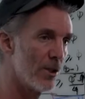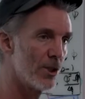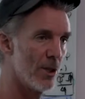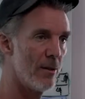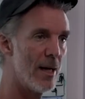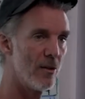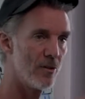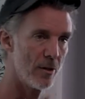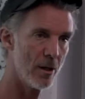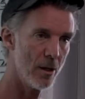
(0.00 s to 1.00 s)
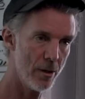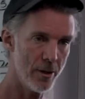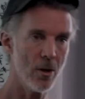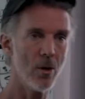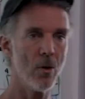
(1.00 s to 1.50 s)
function that is
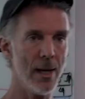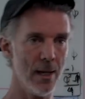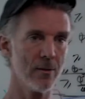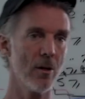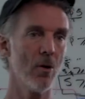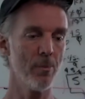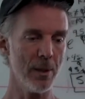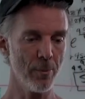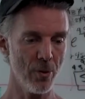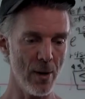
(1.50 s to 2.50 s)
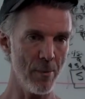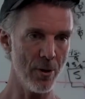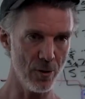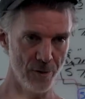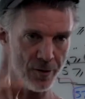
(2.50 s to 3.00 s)
the OA to OB
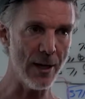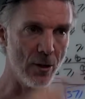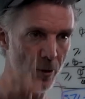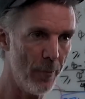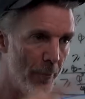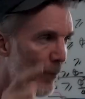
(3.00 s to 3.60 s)
parameter cycle.